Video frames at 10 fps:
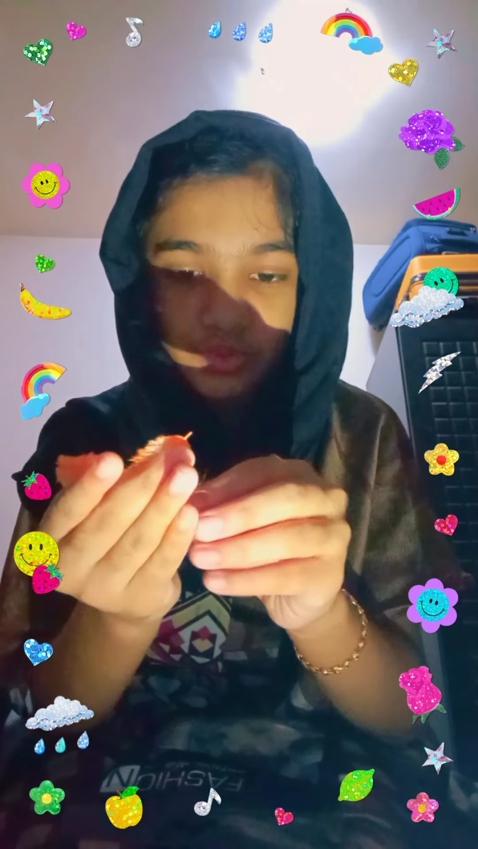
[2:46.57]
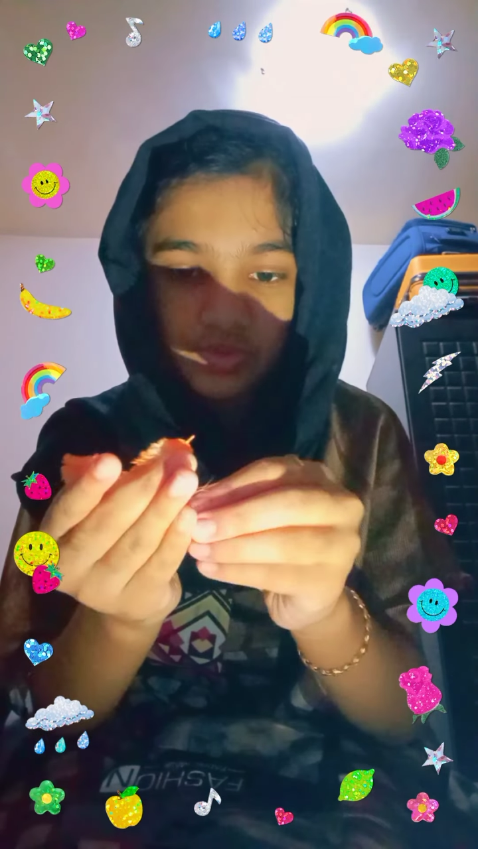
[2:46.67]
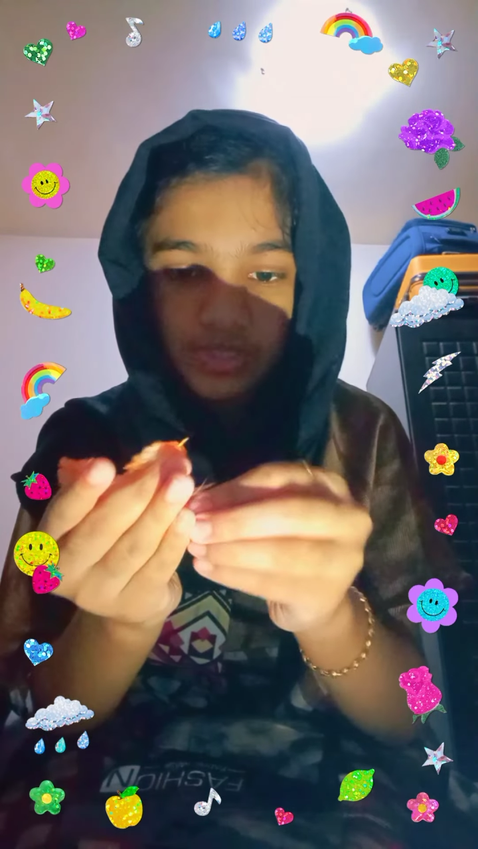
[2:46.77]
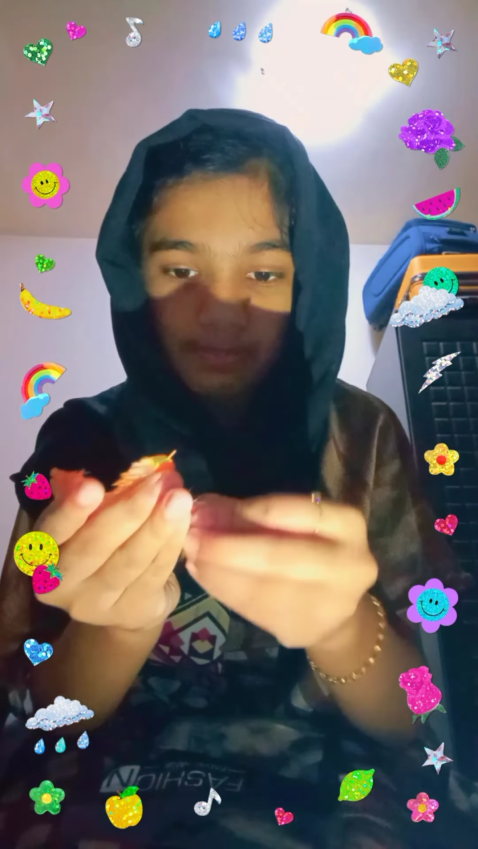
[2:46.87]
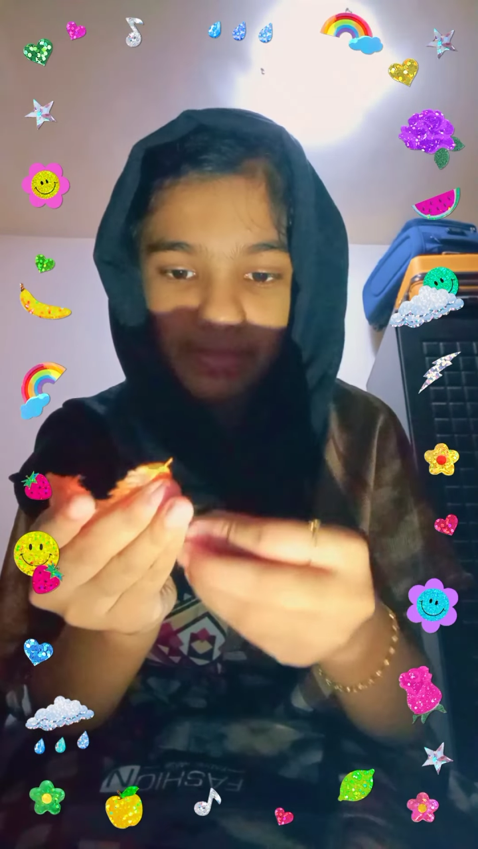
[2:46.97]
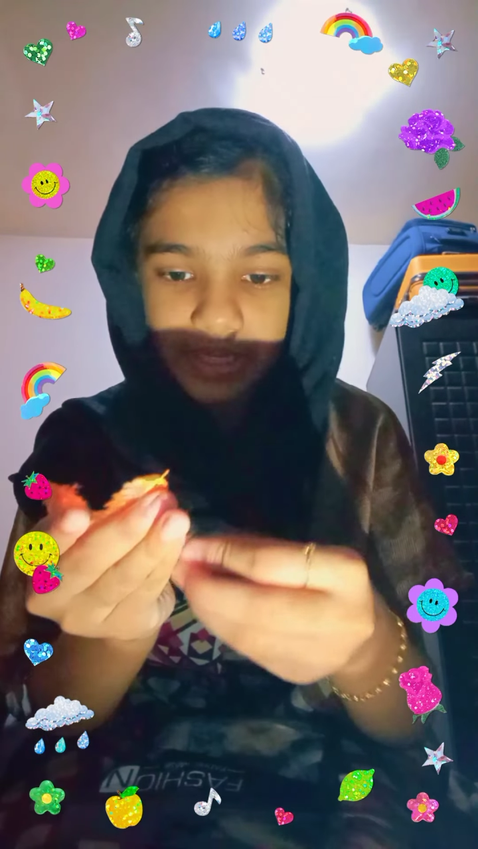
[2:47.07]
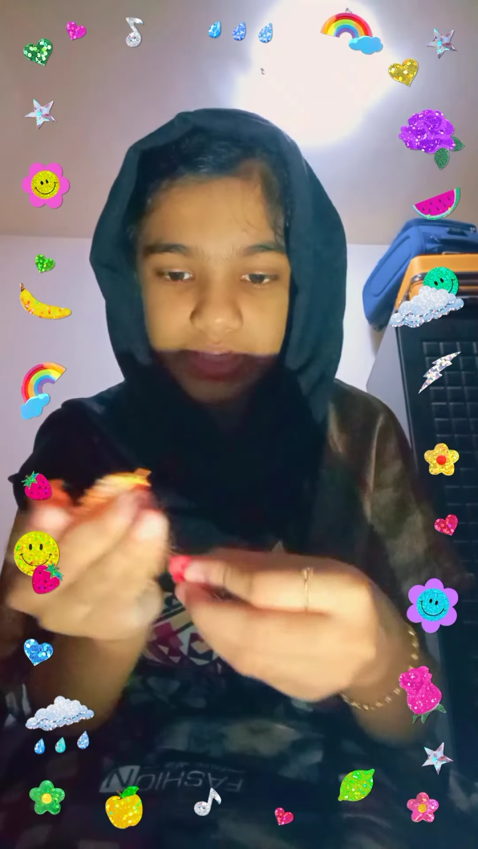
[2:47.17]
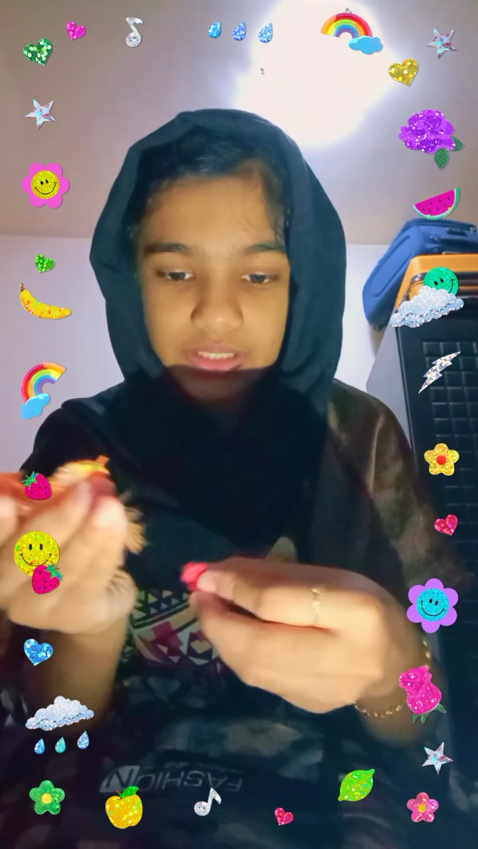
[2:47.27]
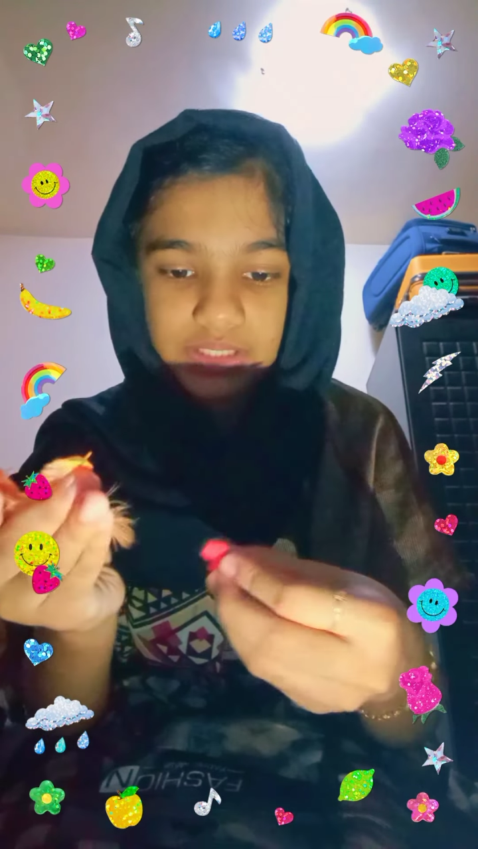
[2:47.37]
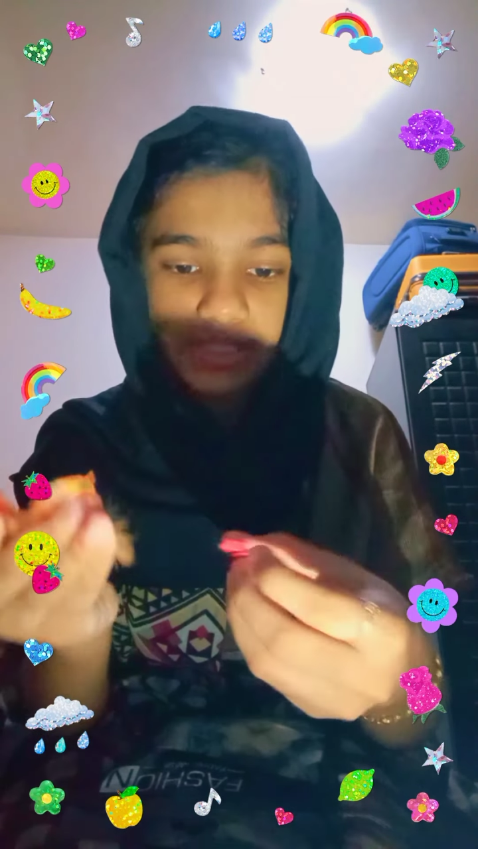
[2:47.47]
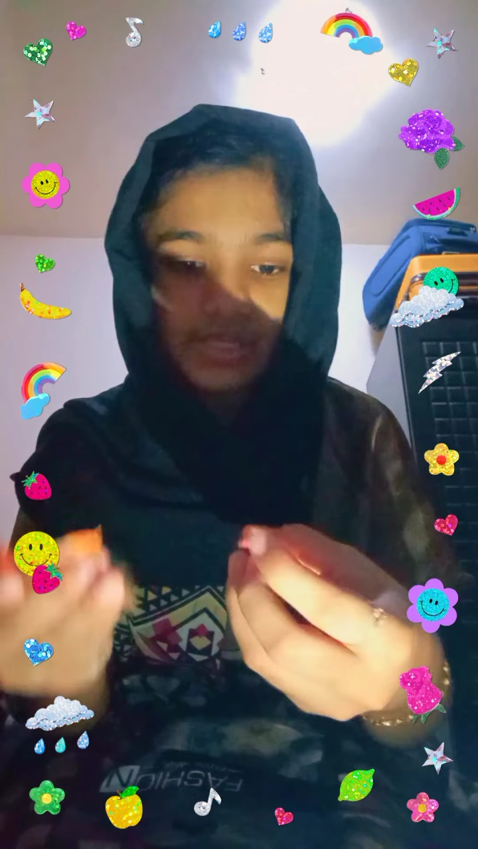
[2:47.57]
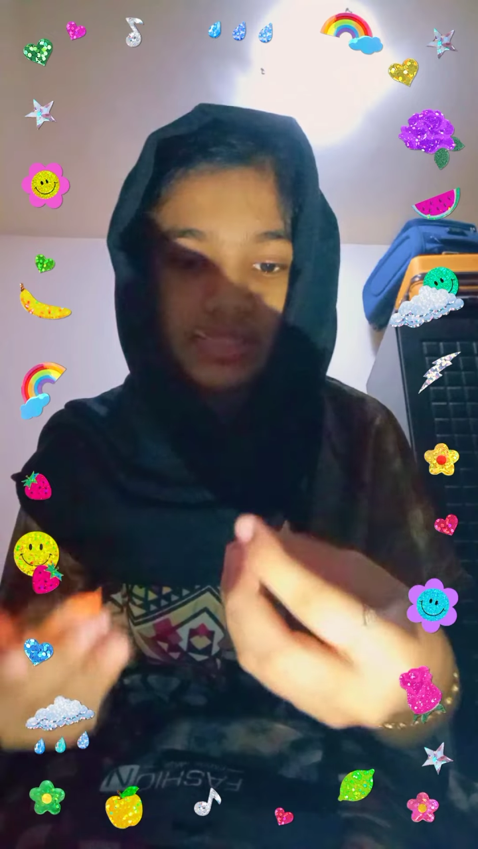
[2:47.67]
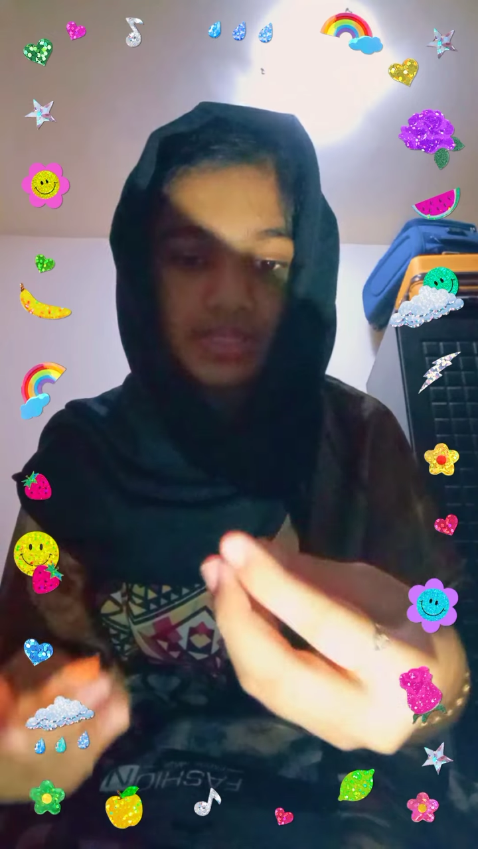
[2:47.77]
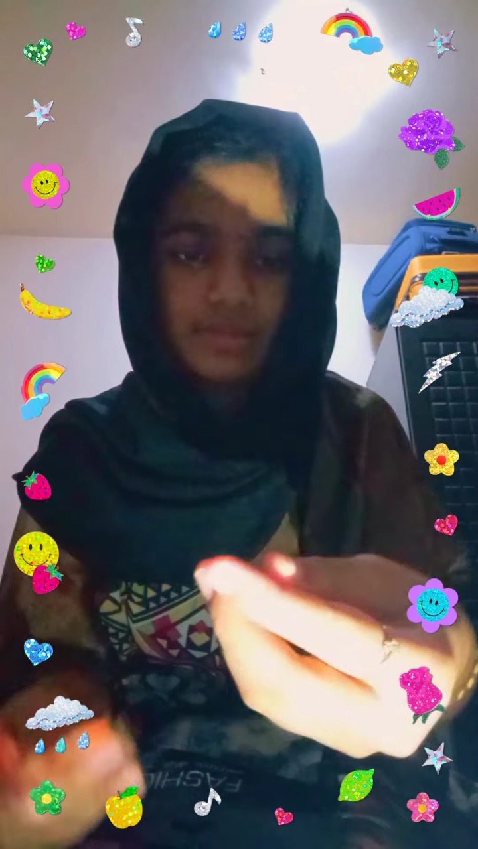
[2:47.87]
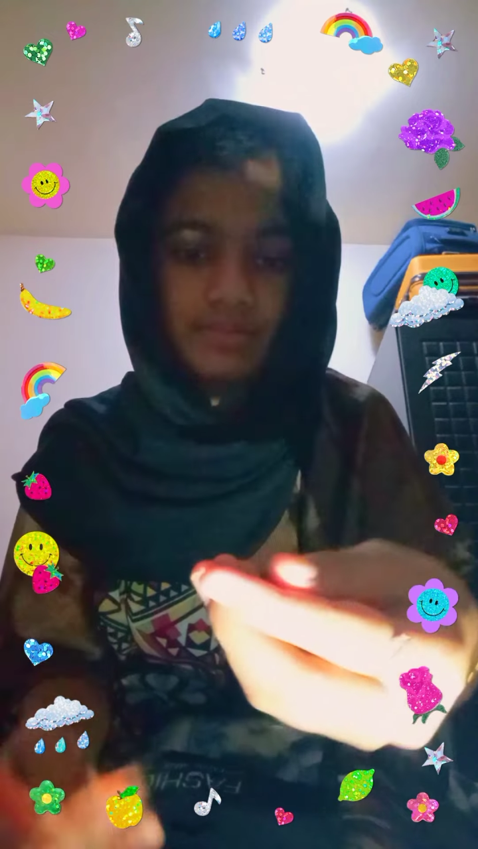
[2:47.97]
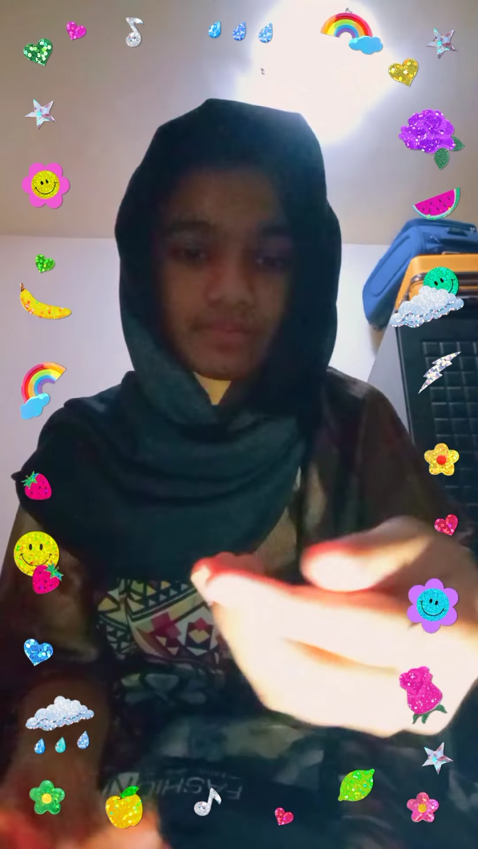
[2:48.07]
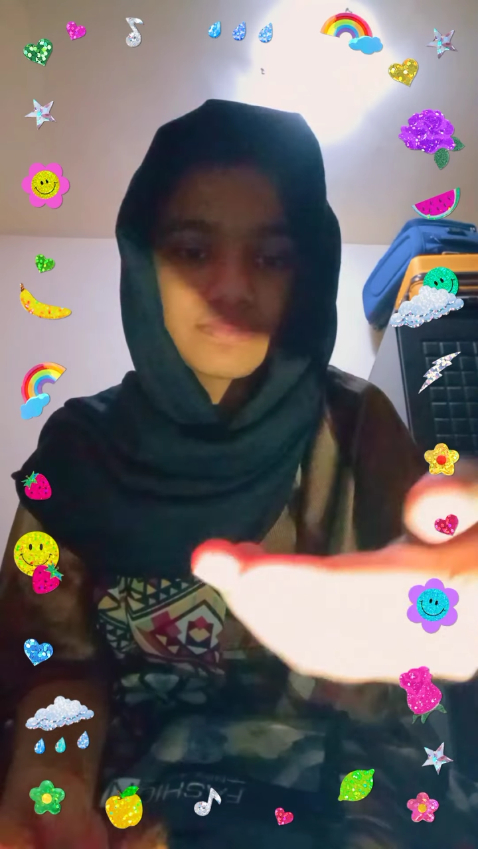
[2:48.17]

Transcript: to 3 buttons. See.